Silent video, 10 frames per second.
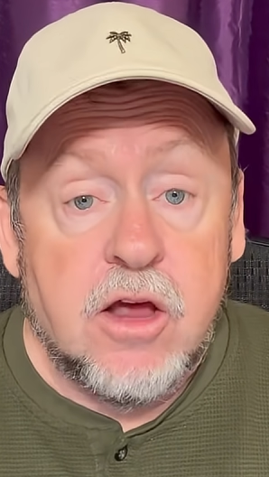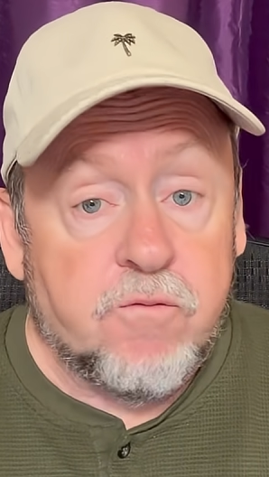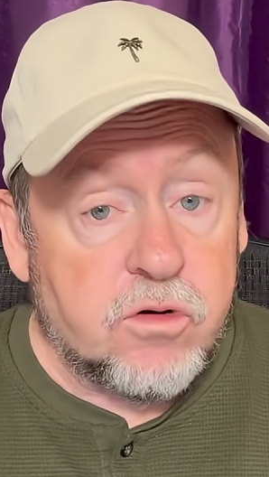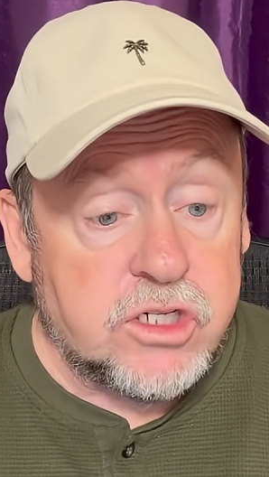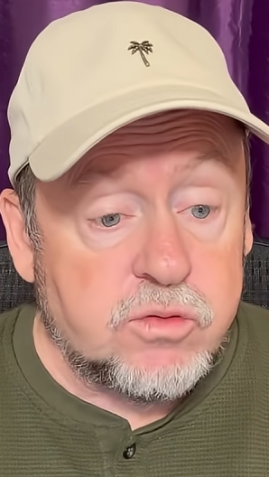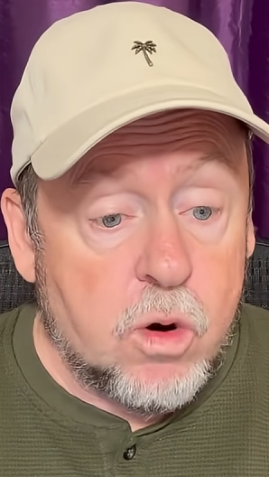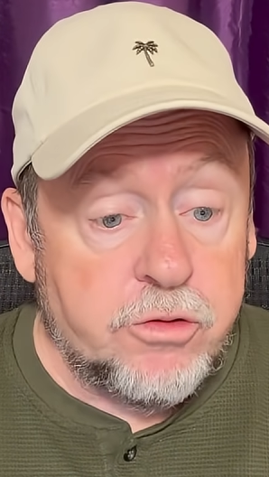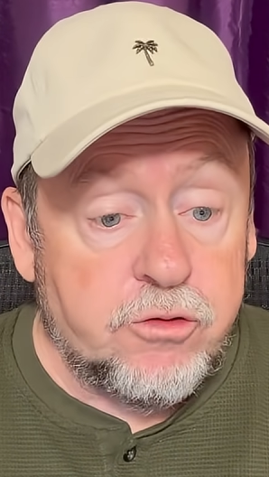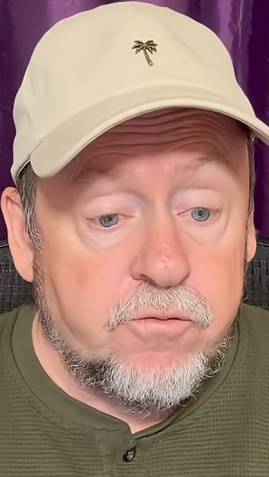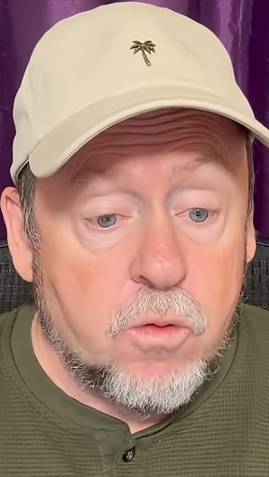Verses 1
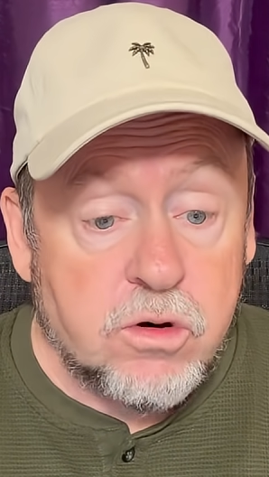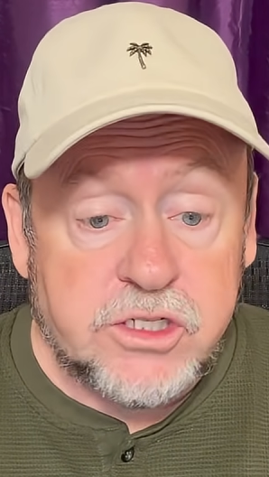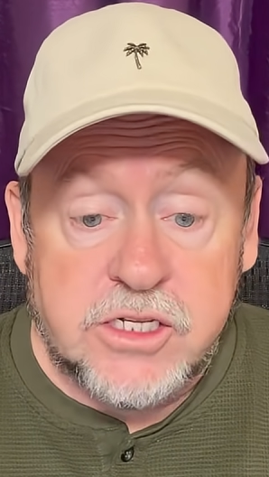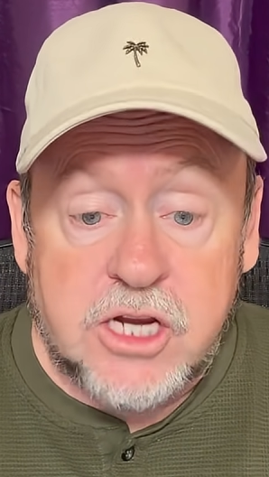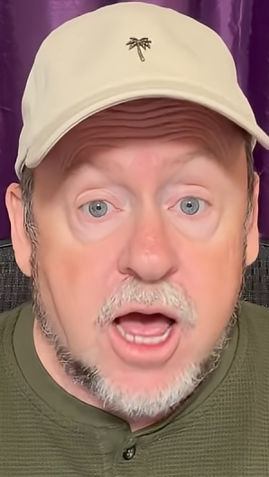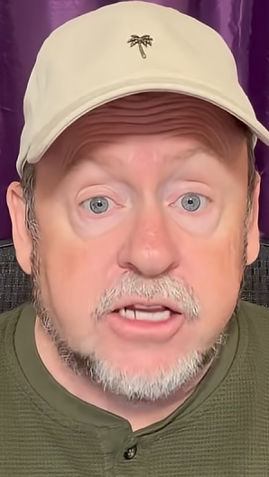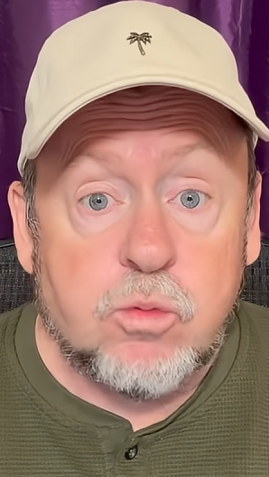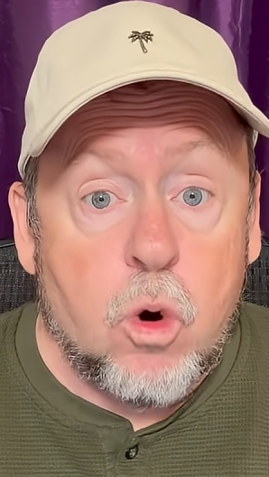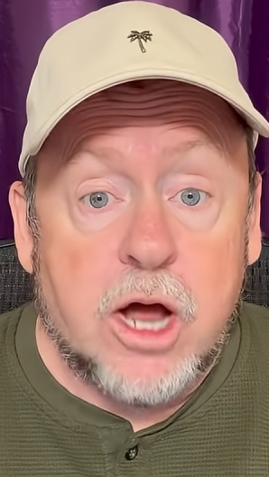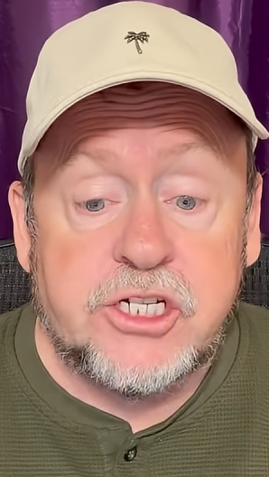through 4 says God is
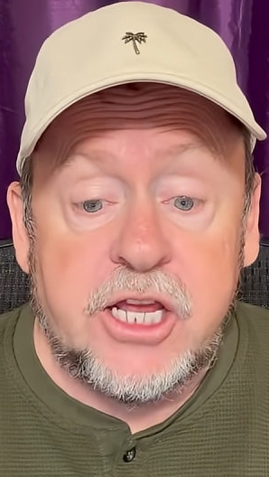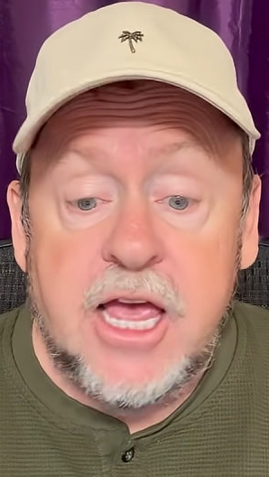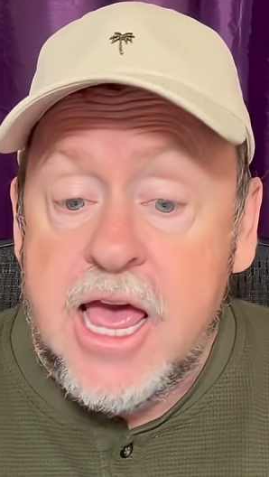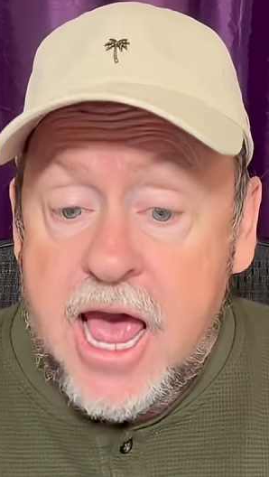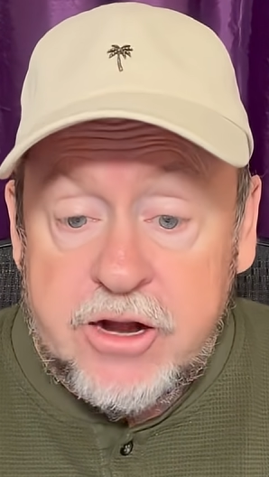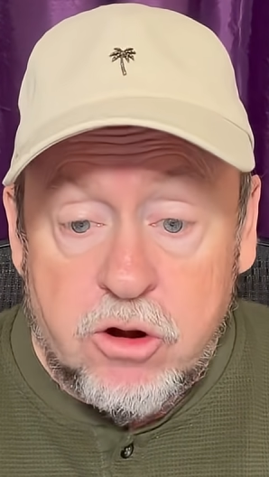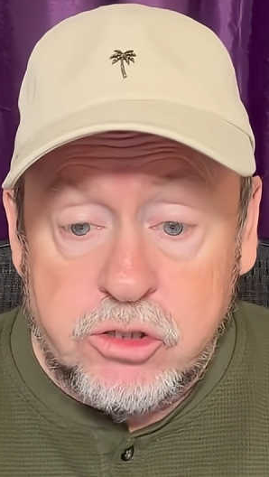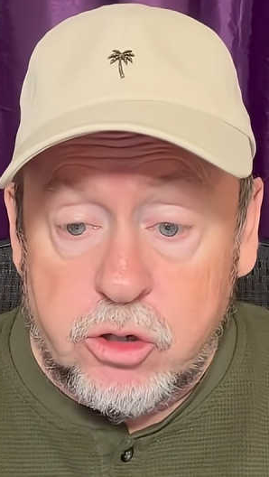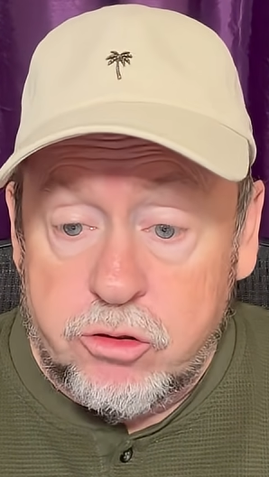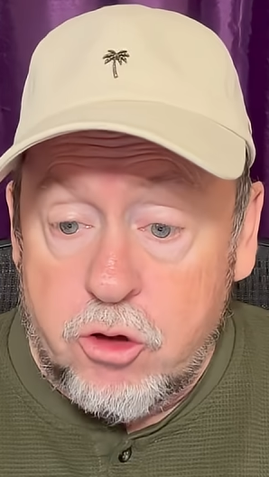watching and knows
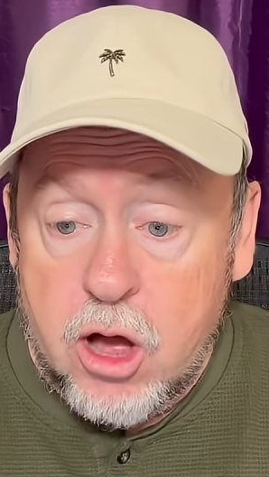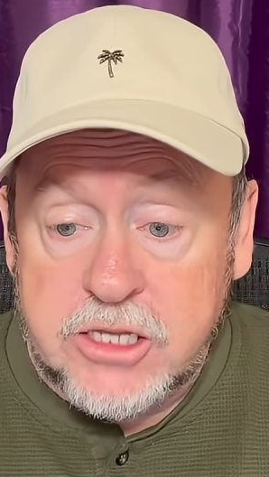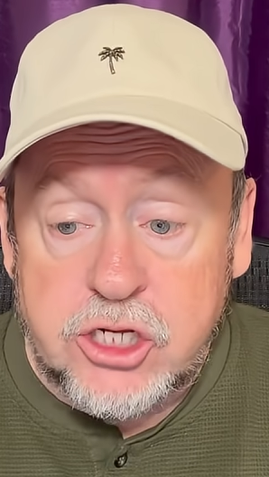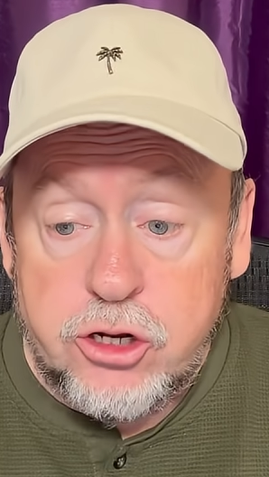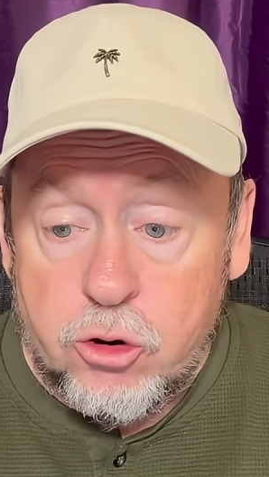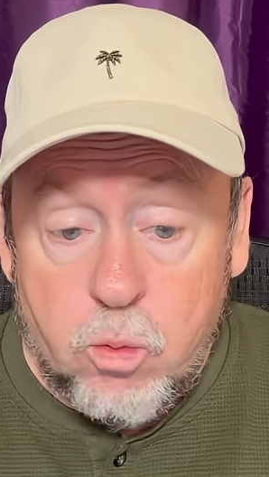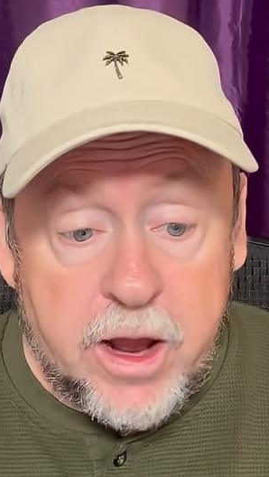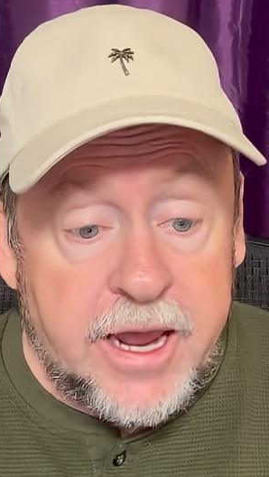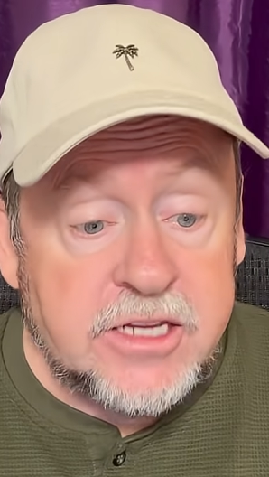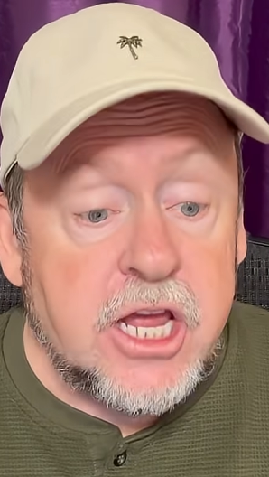your thoughts, your
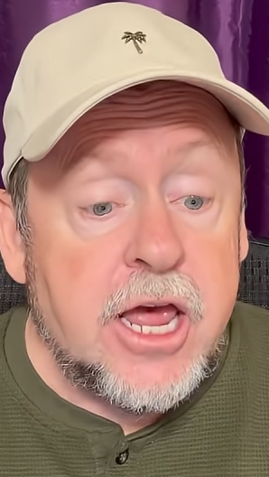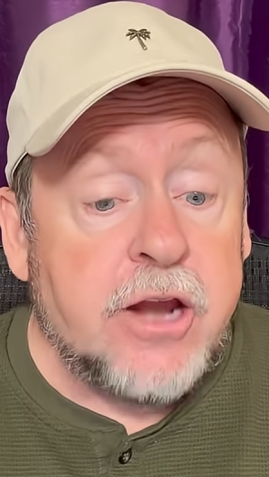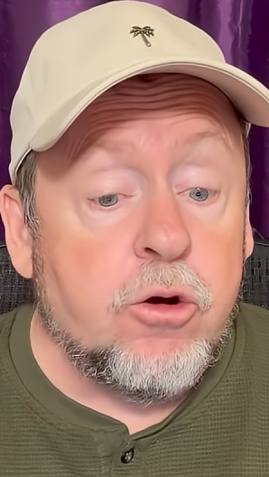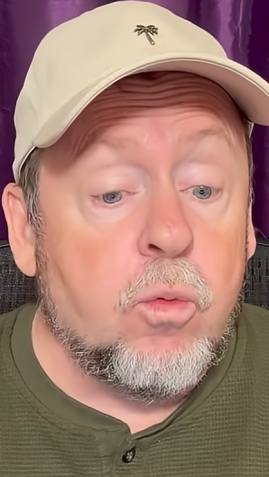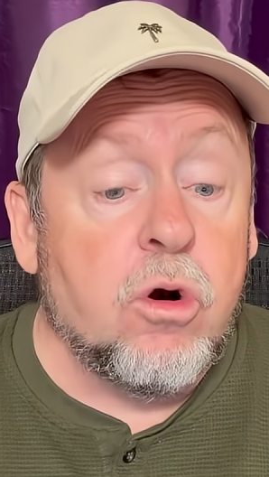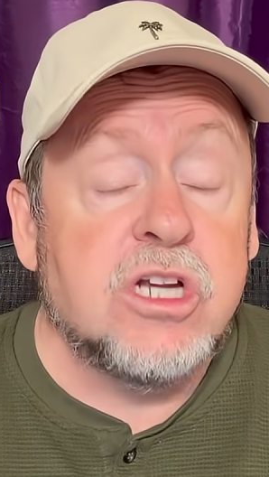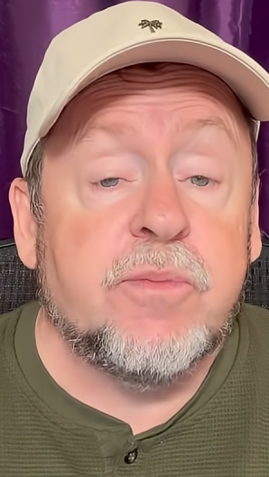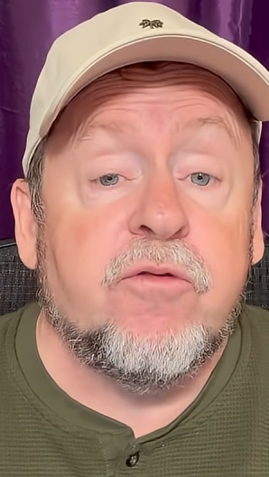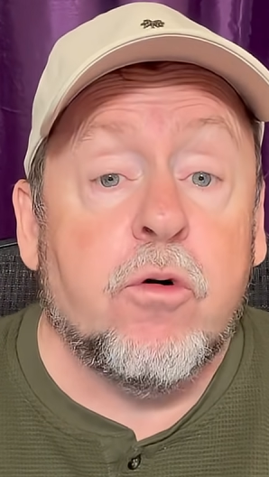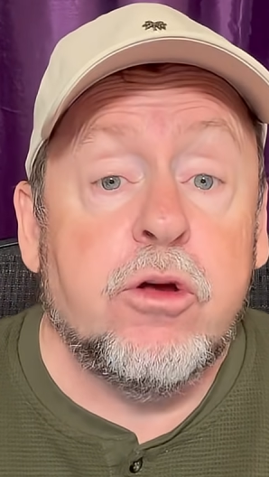ways, and your words
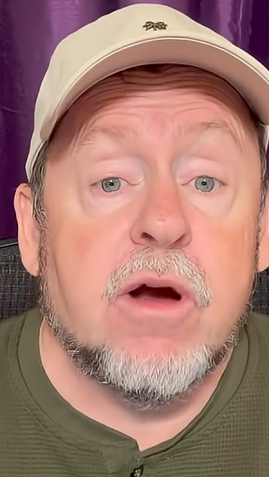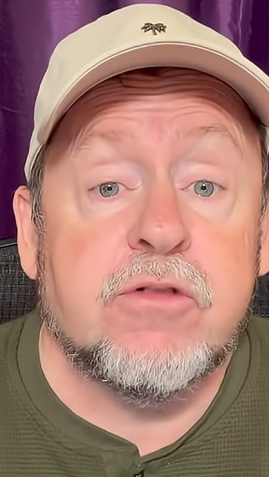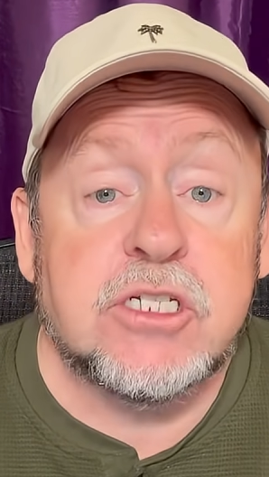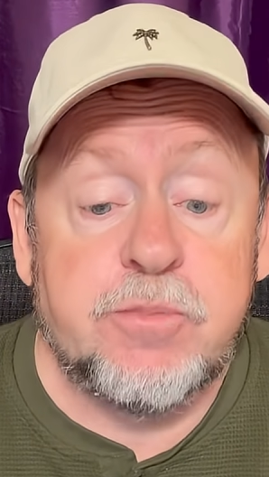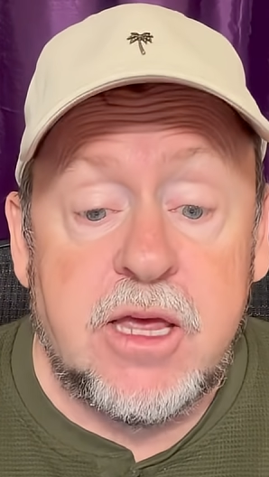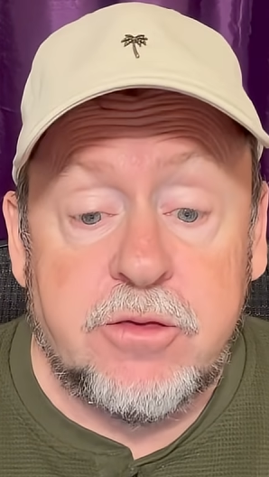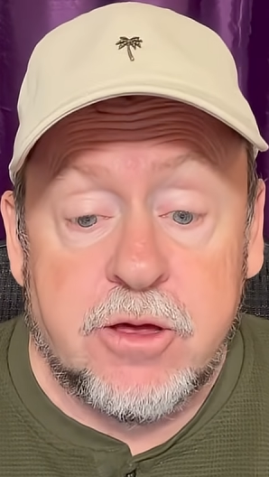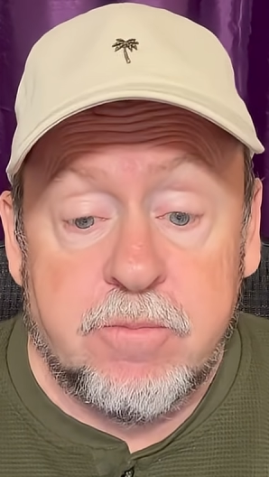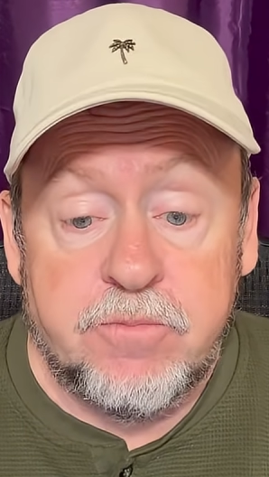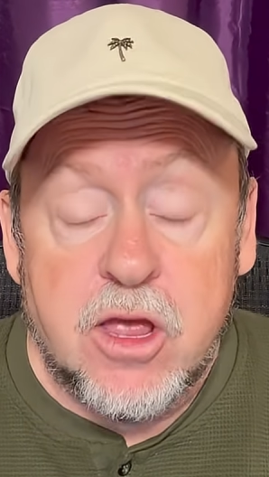before you ever speak them.